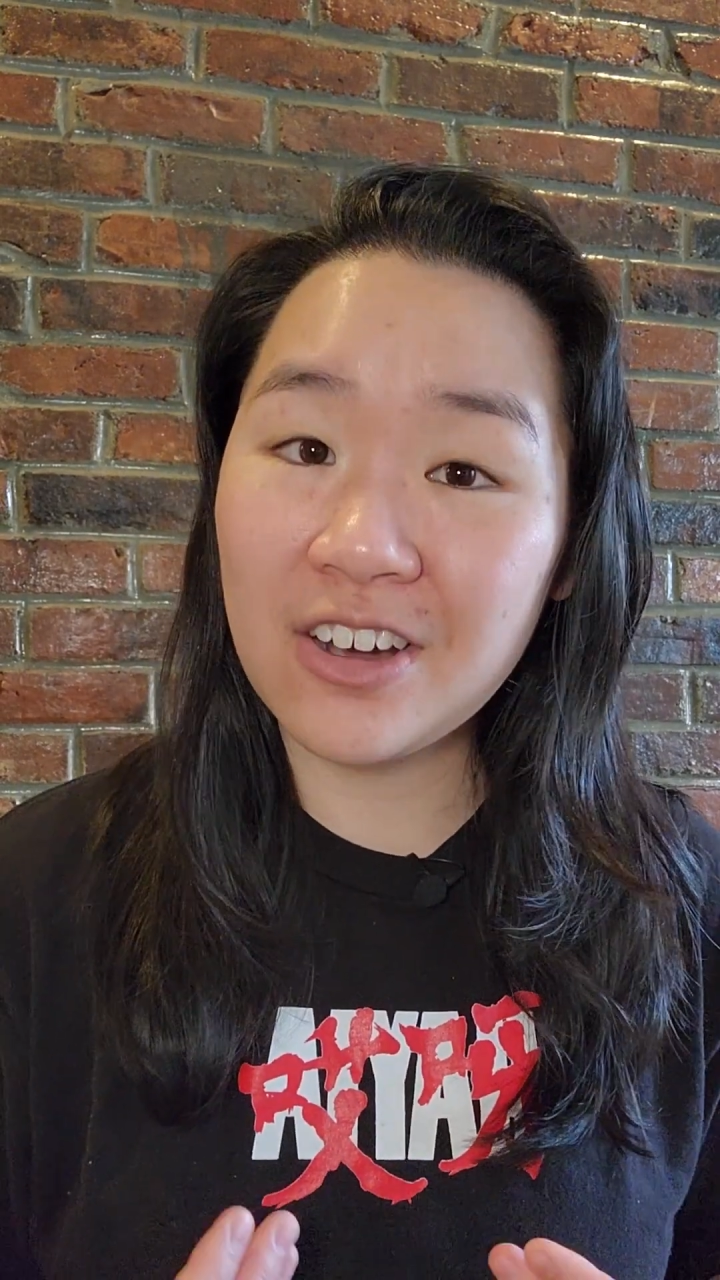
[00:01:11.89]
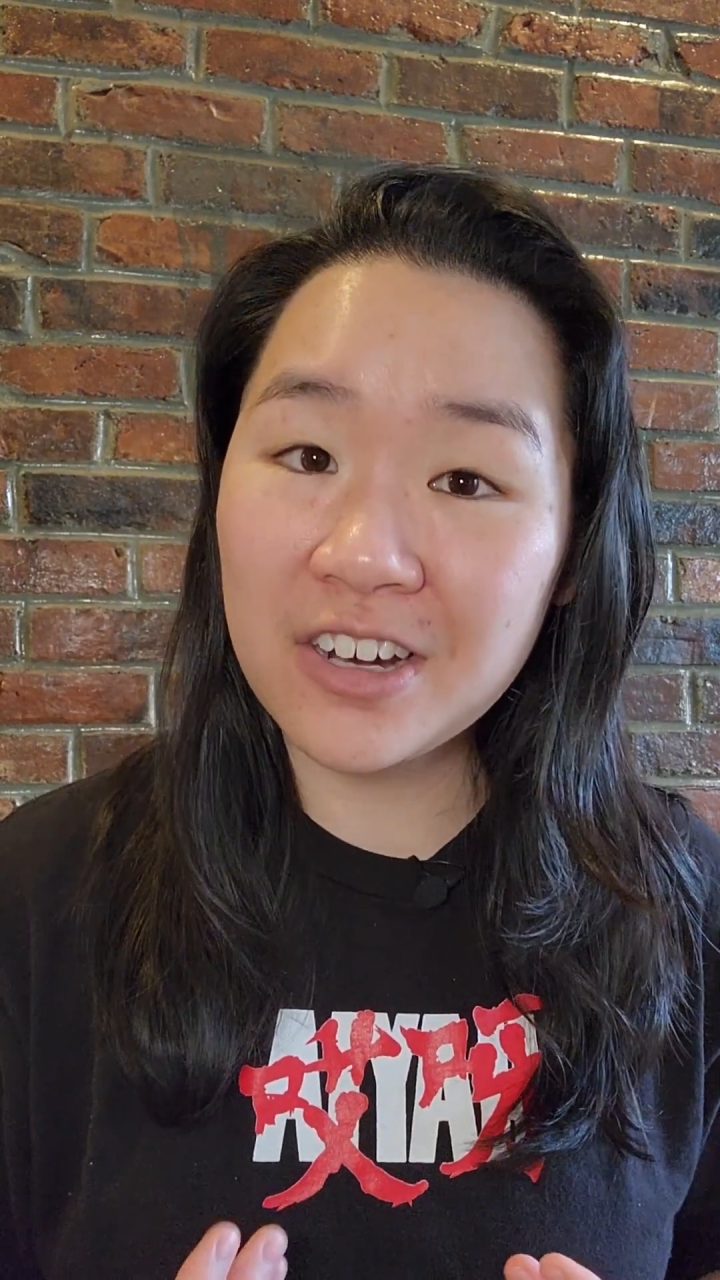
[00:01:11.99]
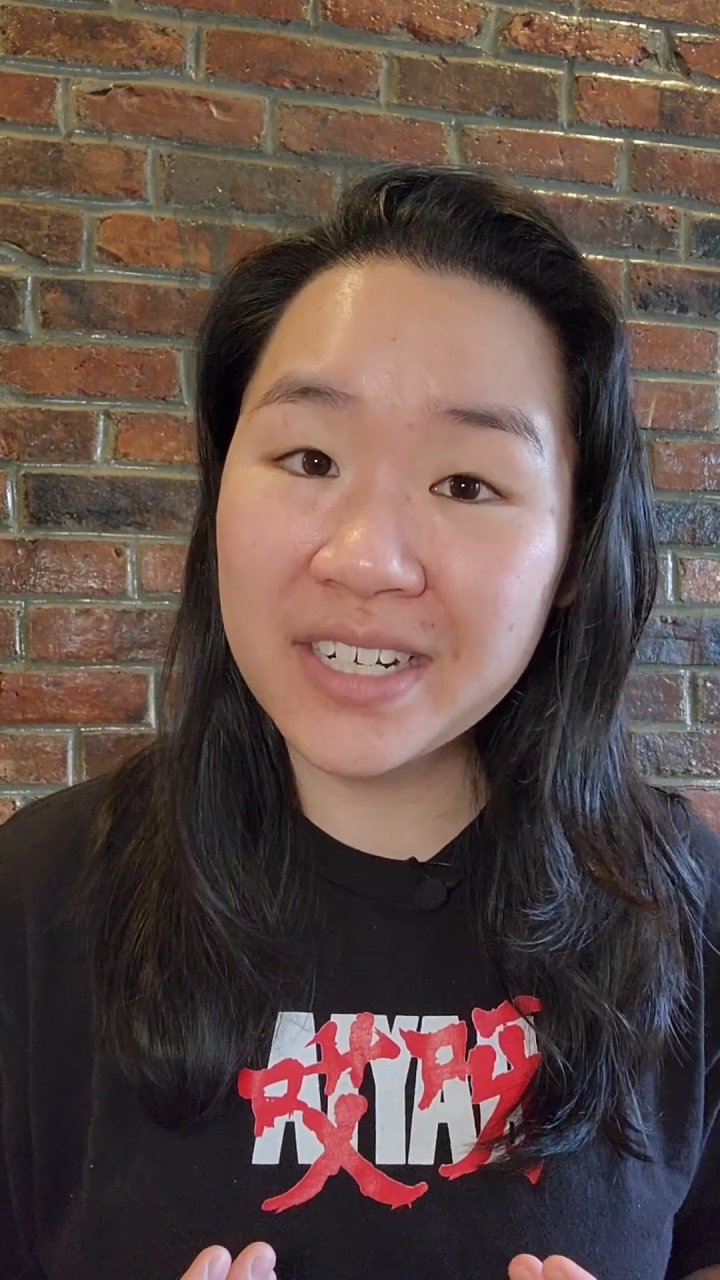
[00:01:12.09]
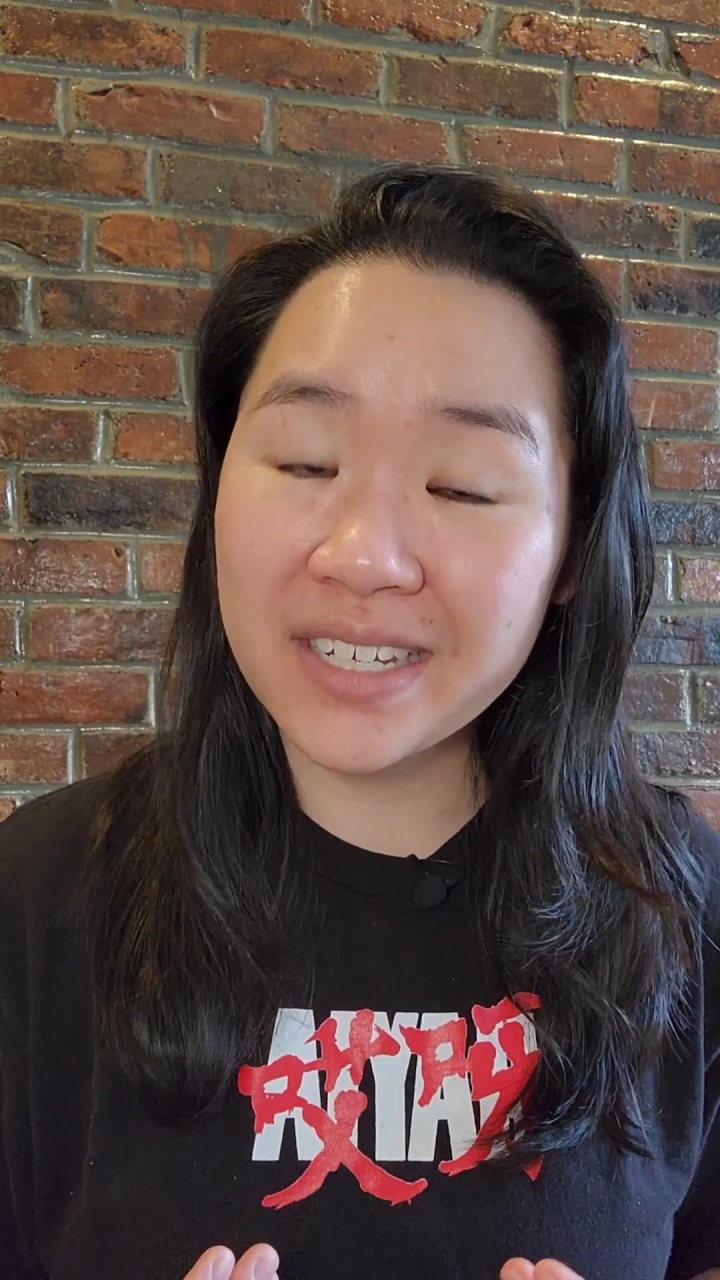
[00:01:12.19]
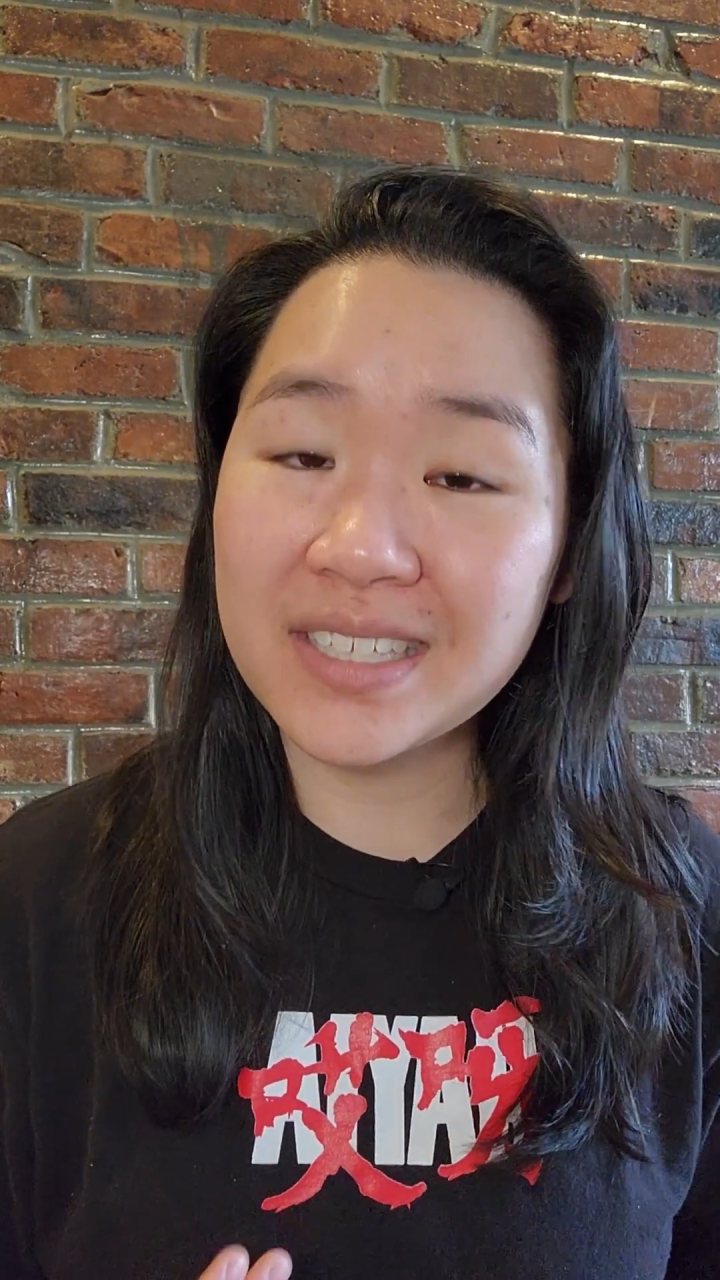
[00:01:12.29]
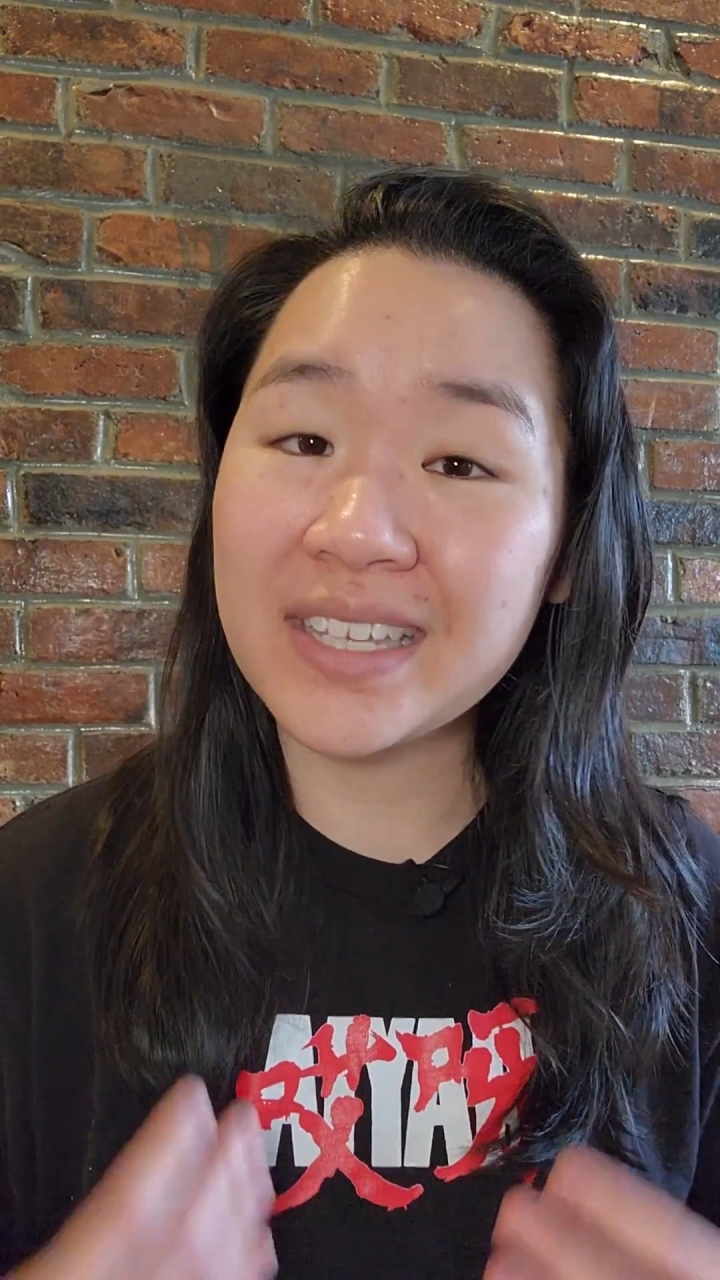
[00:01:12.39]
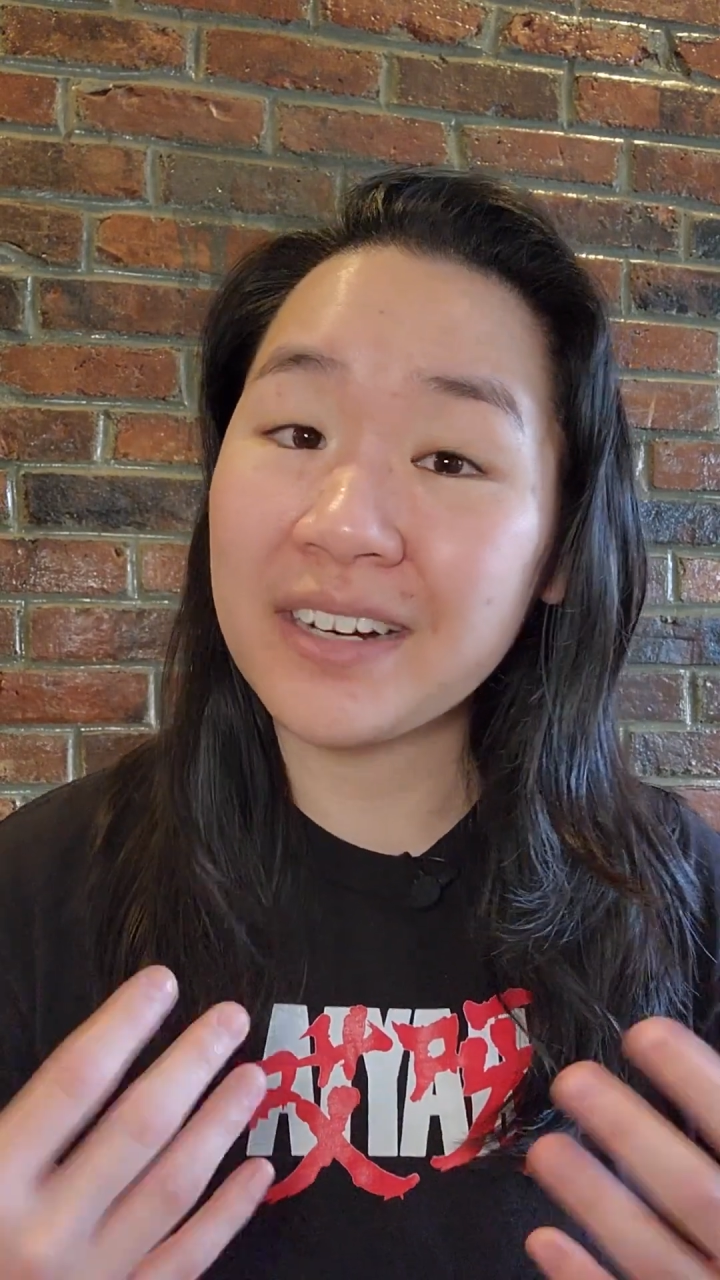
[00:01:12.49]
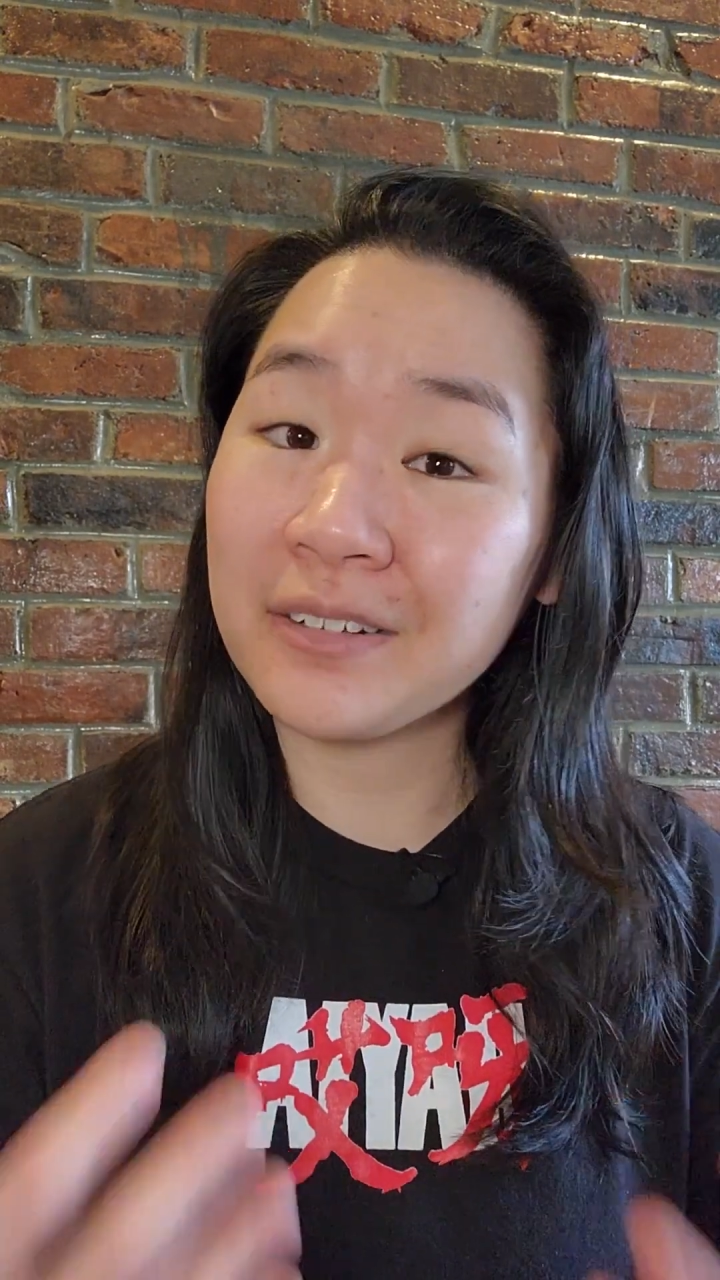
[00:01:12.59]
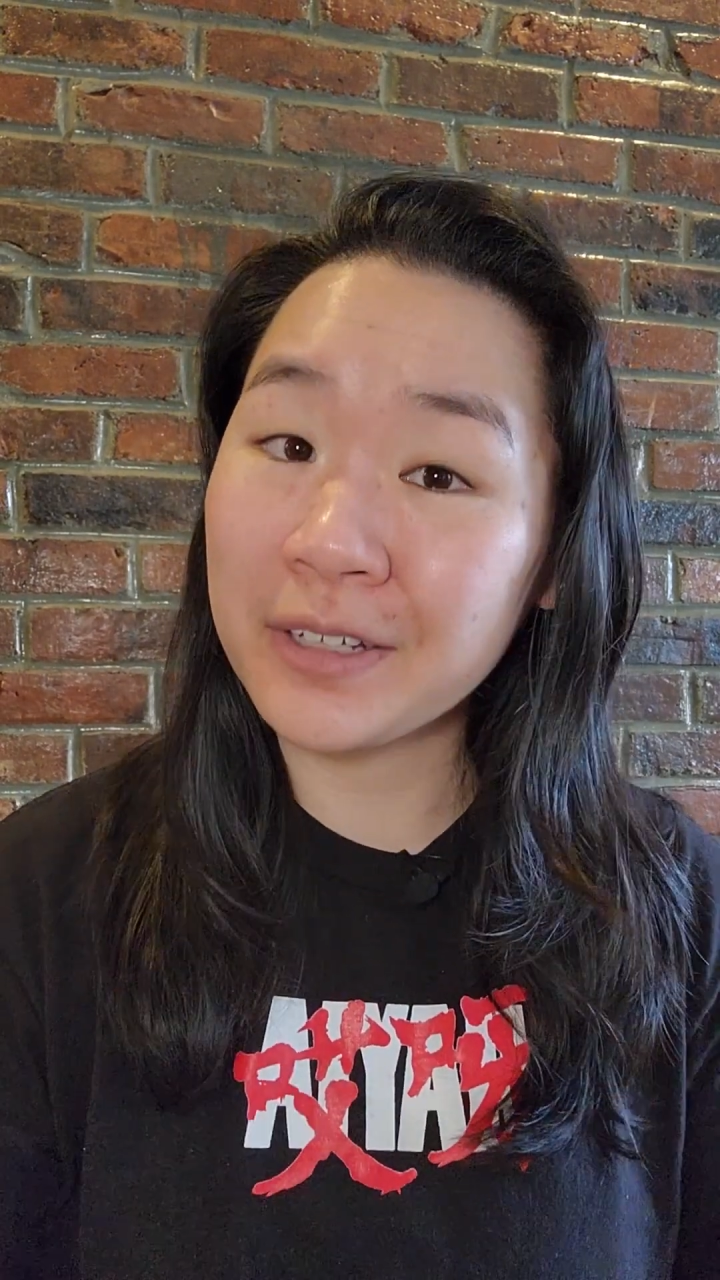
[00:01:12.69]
audience get a